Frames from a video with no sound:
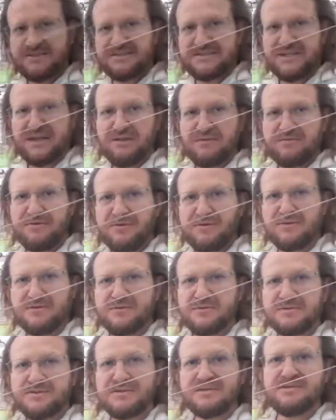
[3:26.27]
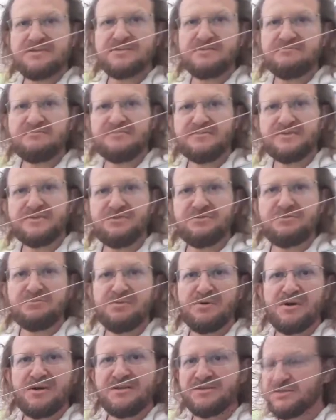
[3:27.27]
and cell phones and
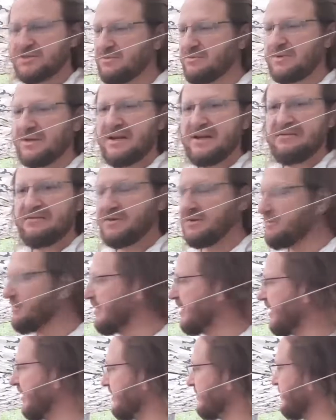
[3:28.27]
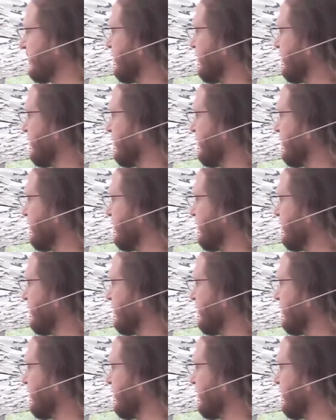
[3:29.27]
toothbrush and whatever you want.